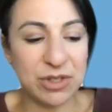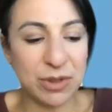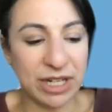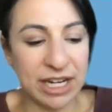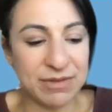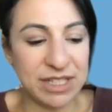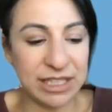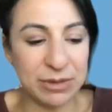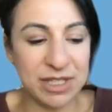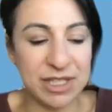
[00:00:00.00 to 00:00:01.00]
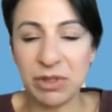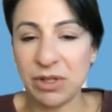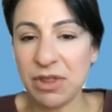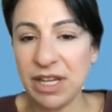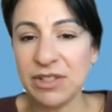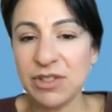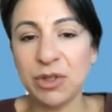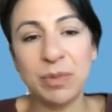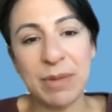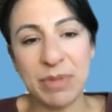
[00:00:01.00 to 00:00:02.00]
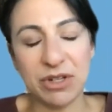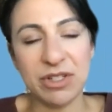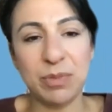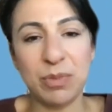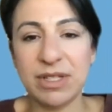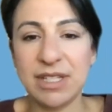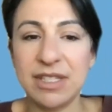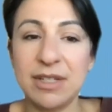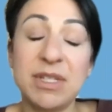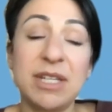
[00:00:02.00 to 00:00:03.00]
who are kind of dealing with similar things or who might be your support systems,